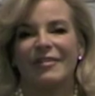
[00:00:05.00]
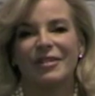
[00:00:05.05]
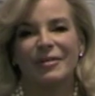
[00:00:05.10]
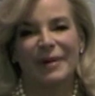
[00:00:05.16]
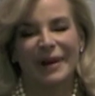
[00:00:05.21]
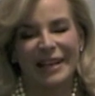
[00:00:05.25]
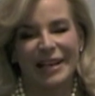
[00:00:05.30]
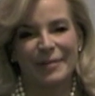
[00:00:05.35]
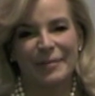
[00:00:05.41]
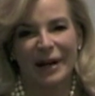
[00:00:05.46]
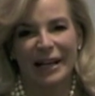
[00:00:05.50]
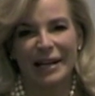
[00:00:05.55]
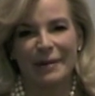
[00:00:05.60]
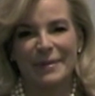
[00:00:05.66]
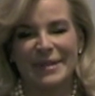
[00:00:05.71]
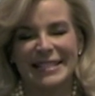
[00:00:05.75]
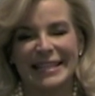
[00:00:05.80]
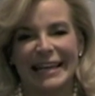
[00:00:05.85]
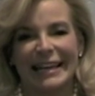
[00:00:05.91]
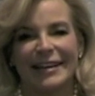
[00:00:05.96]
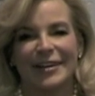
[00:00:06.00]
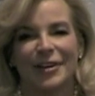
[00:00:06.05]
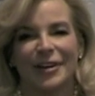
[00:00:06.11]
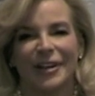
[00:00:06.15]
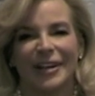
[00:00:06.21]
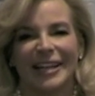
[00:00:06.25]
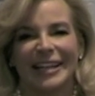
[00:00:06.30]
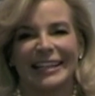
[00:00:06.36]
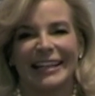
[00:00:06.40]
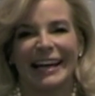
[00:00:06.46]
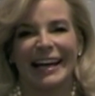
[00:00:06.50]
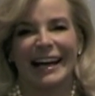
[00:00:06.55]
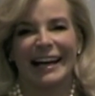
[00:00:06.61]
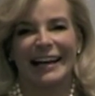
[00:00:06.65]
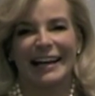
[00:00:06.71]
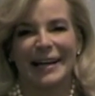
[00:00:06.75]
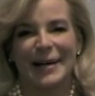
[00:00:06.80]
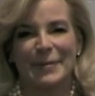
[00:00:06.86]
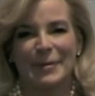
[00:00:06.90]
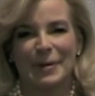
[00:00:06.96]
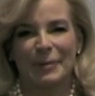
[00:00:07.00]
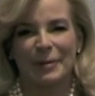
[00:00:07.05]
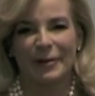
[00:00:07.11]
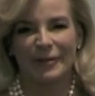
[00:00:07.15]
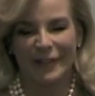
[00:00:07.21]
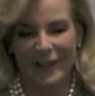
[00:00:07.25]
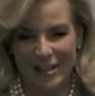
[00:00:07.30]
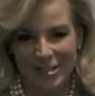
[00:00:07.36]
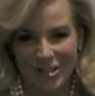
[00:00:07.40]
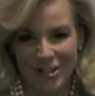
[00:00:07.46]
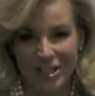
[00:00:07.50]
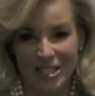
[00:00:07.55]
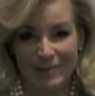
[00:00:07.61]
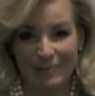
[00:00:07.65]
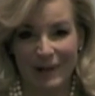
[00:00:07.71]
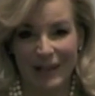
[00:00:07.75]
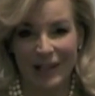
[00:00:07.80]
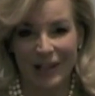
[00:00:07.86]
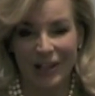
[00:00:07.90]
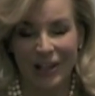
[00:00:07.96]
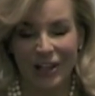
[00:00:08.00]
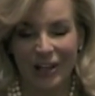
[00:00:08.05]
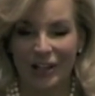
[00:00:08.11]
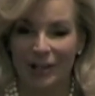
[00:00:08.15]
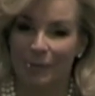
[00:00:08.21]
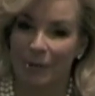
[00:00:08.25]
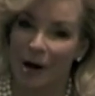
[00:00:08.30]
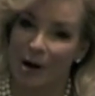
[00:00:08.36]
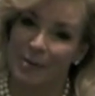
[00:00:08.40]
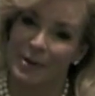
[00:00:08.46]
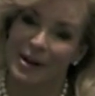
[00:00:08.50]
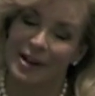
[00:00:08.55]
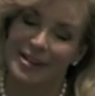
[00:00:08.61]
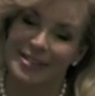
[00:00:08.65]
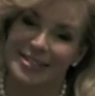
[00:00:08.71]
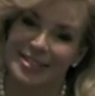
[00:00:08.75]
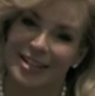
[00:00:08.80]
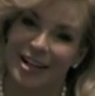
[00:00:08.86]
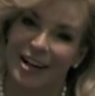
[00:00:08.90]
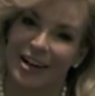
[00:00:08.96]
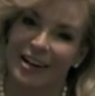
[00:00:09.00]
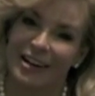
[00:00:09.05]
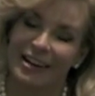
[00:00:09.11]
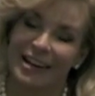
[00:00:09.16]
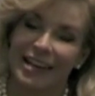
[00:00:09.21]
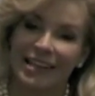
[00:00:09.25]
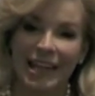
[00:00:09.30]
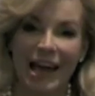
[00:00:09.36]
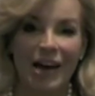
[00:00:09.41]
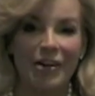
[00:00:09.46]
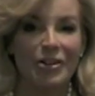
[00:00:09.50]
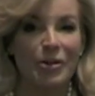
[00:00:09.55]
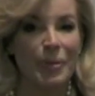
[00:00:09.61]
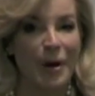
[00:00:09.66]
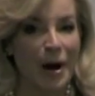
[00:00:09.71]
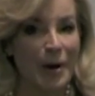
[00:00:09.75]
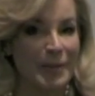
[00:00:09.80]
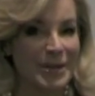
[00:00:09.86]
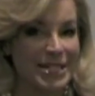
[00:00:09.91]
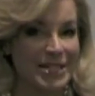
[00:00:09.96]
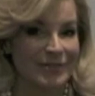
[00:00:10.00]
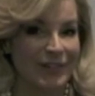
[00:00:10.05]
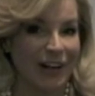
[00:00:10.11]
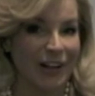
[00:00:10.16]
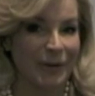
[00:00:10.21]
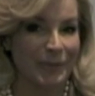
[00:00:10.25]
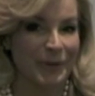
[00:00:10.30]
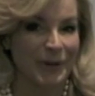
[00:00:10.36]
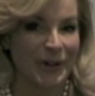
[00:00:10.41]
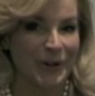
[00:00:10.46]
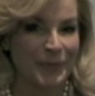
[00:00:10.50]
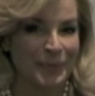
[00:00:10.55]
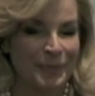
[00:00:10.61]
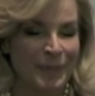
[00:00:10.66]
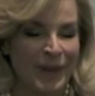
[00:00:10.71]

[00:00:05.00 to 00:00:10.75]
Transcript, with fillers: everybody, my name is Kate Good. I am a professional speaker, an apartment all-star, and now an apartment developer.